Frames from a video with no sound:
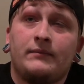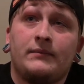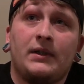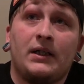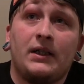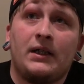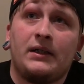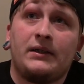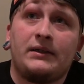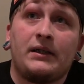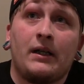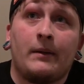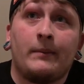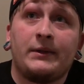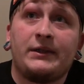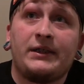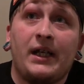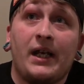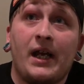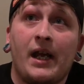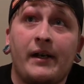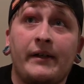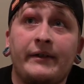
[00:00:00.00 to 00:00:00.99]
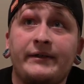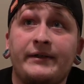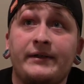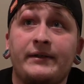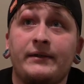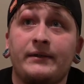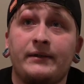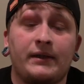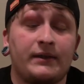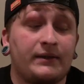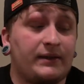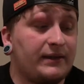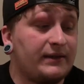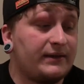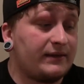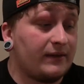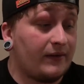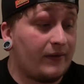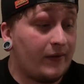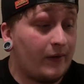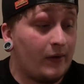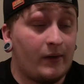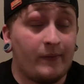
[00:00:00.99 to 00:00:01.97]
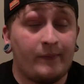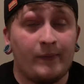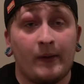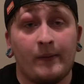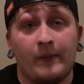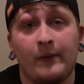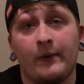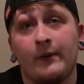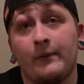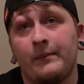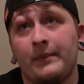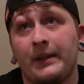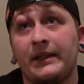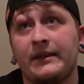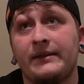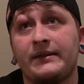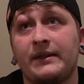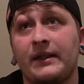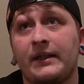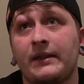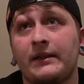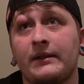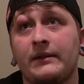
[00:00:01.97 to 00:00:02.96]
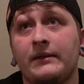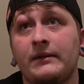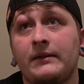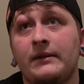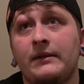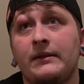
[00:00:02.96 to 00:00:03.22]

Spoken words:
Domitianus, because he's a 3,500 beat stick.